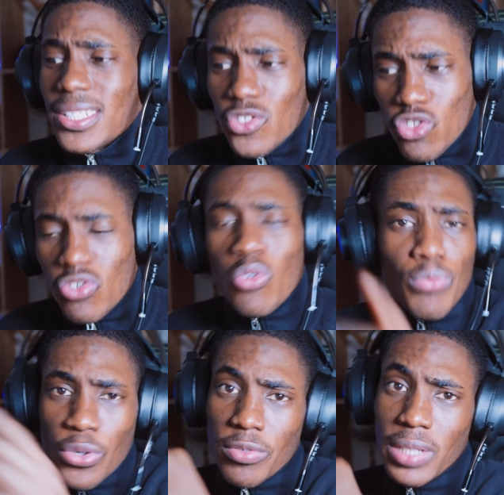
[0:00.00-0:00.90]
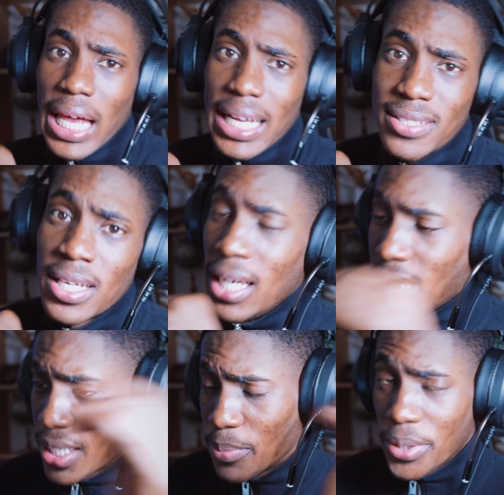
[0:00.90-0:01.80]
so more relaxed
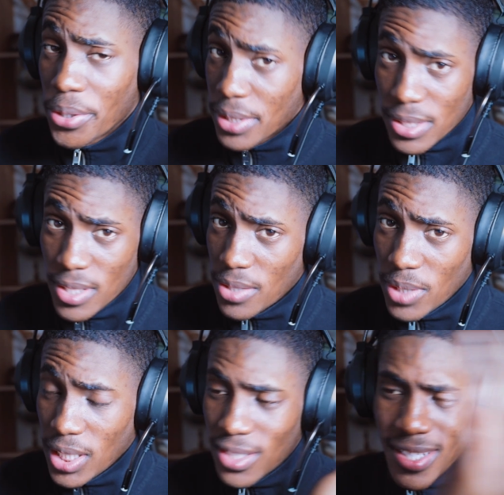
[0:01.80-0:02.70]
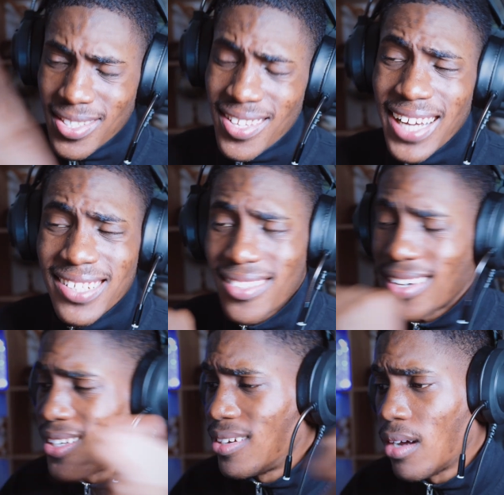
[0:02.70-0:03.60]
compared to the United States. And that's
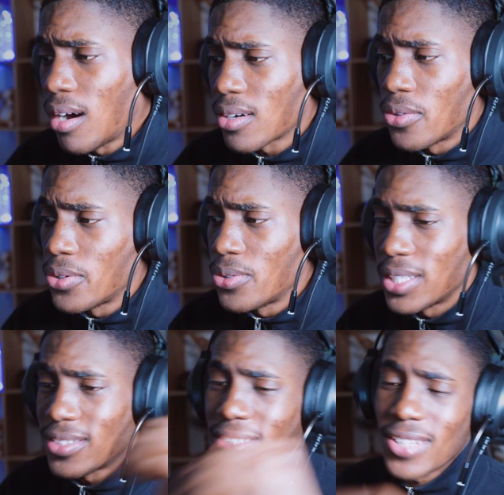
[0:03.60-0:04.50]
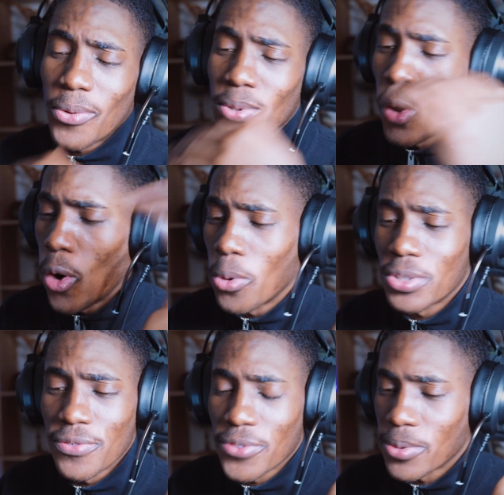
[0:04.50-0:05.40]
not a knock on the United States. I will
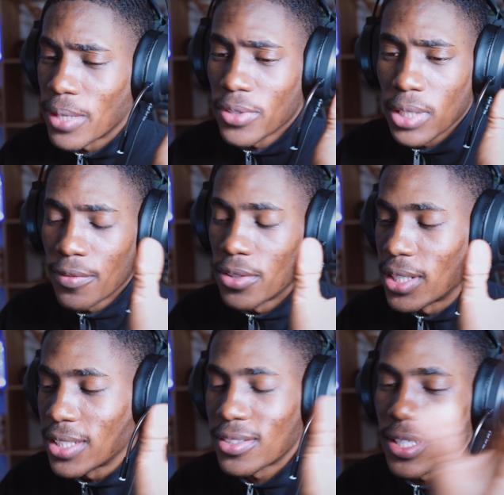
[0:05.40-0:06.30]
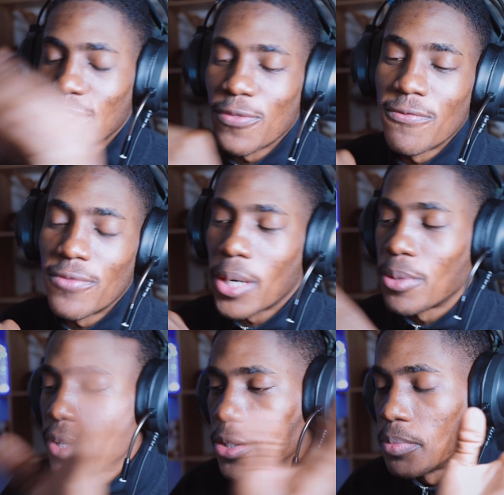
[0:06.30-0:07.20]
always and forever love the United States
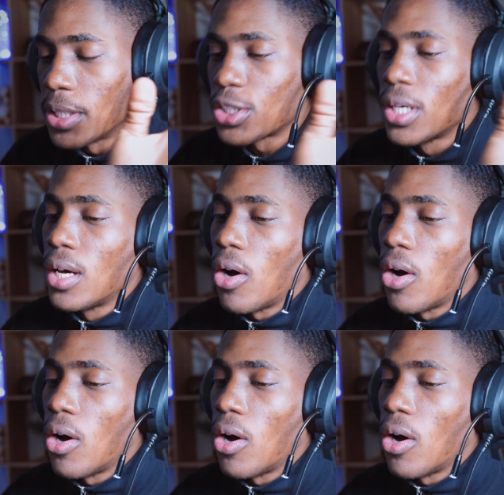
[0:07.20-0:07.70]
very, very much.